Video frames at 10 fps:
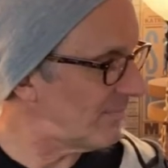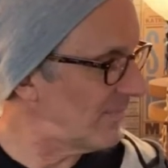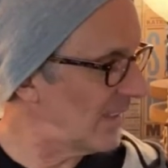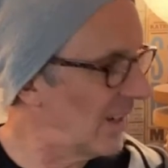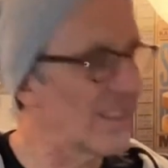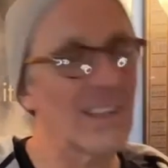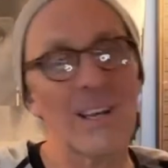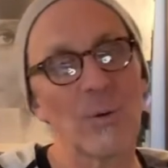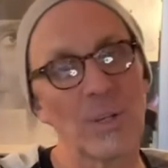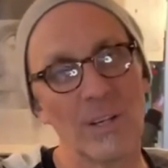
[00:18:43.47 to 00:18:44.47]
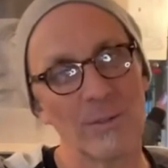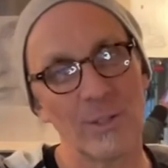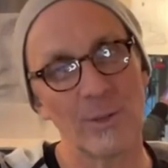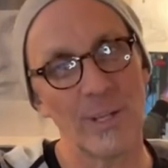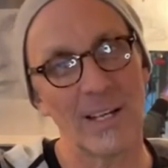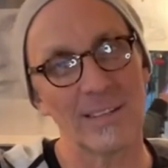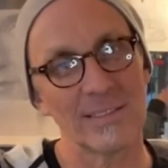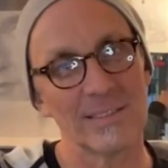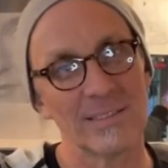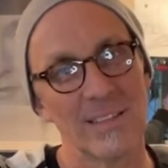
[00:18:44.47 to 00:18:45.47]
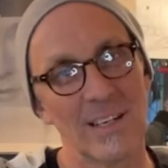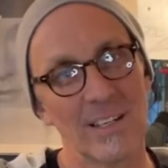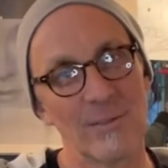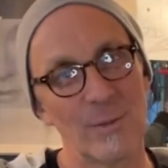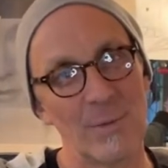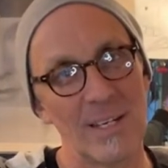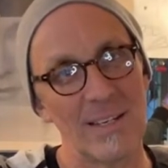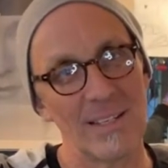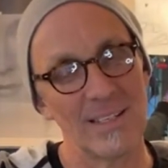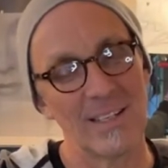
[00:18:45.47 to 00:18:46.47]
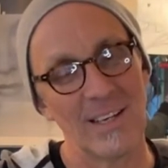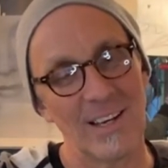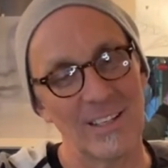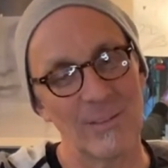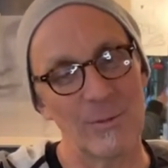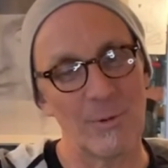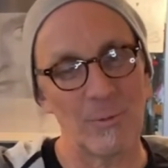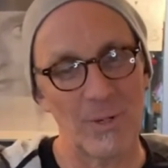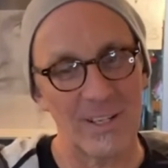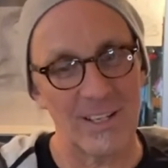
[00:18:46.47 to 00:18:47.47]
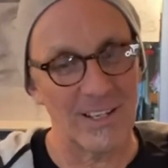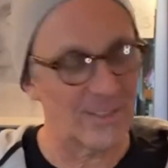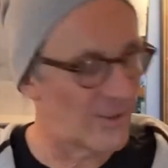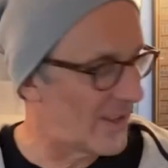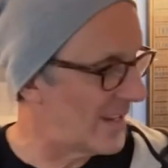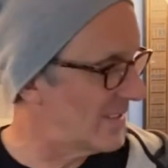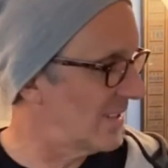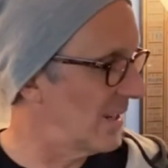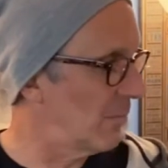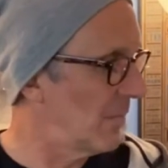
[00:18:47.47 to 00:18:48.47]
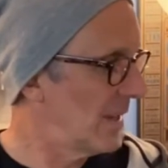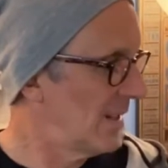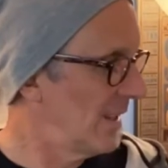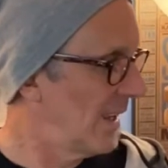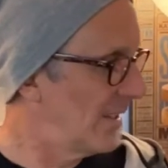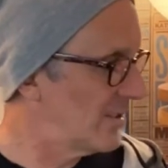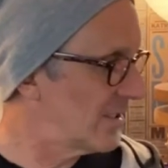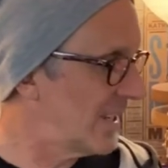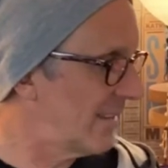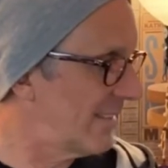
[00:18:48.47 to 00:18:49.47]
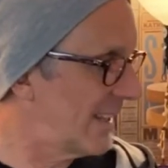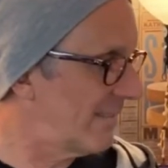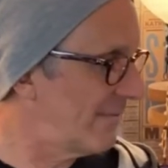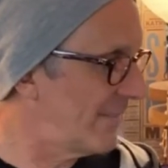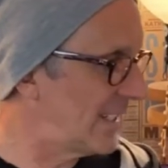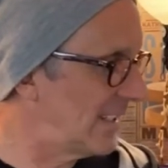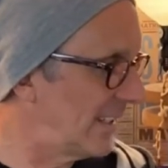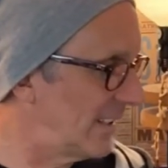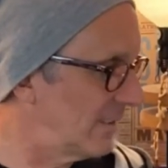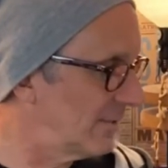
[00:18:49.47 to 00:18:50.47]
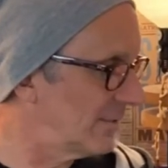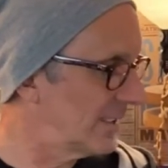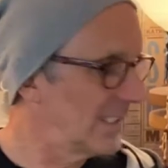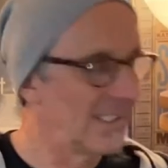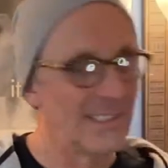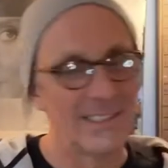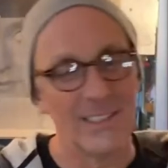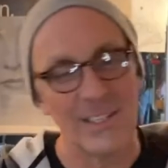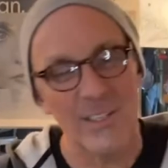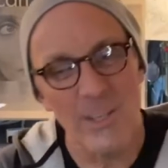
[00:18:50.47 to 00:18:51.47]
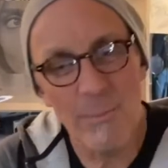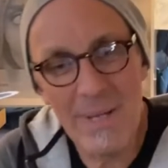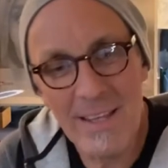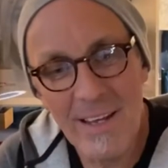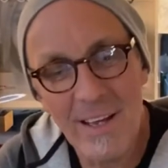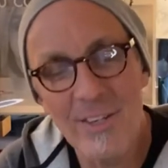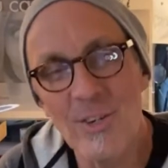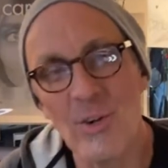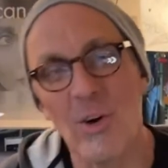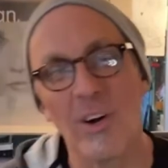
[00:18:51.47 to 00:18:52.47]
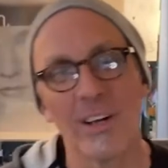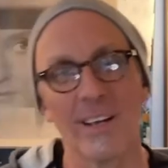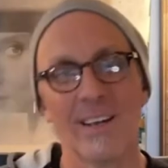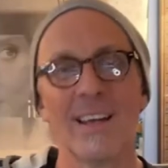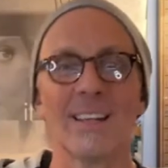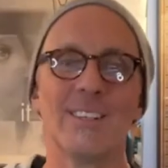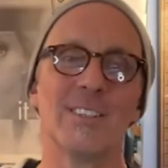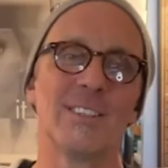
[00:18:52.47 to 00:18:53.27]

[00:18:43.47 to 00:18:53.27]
I think I would love to do that. I'd love to be one of the guys on that team and just have that feeling of to be the underdog and